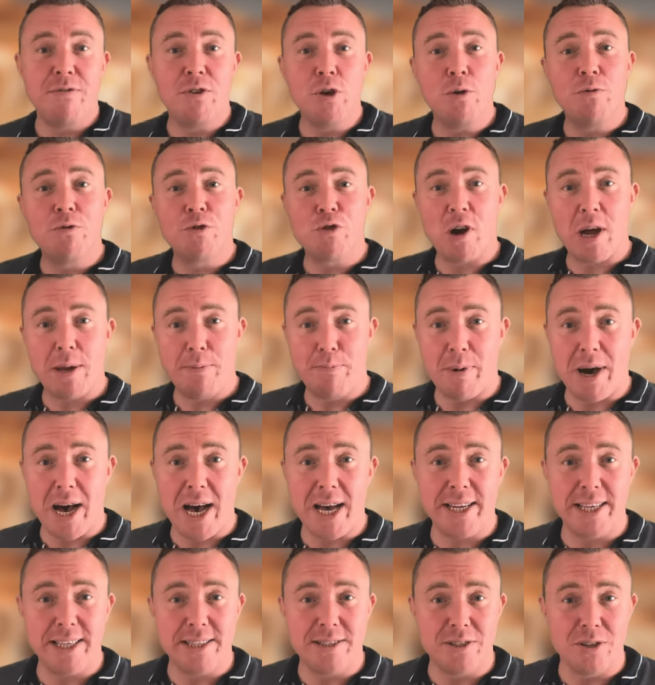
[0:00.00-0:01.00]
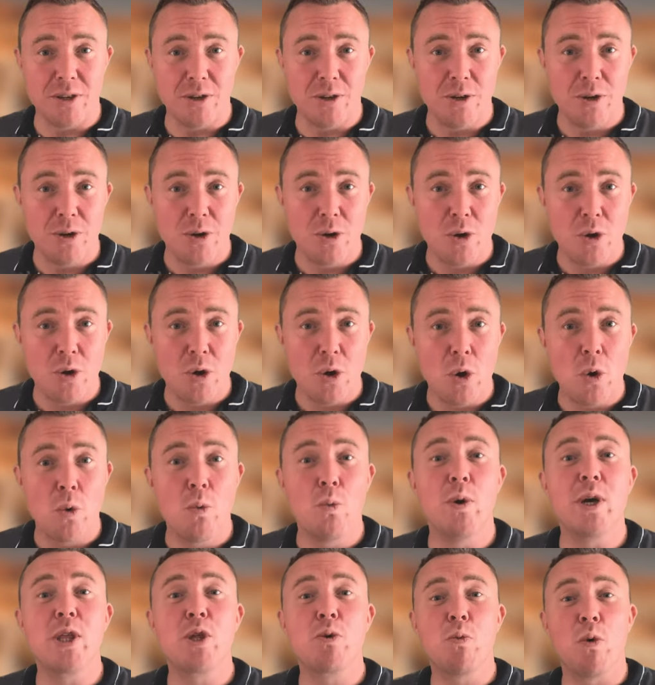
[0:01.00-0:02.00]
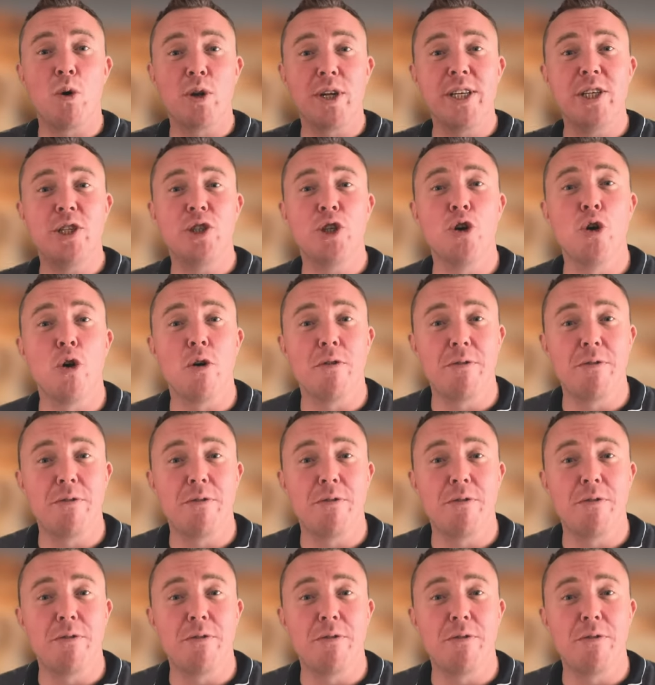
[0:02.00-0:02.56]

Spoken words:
you've tried barnita, which one is your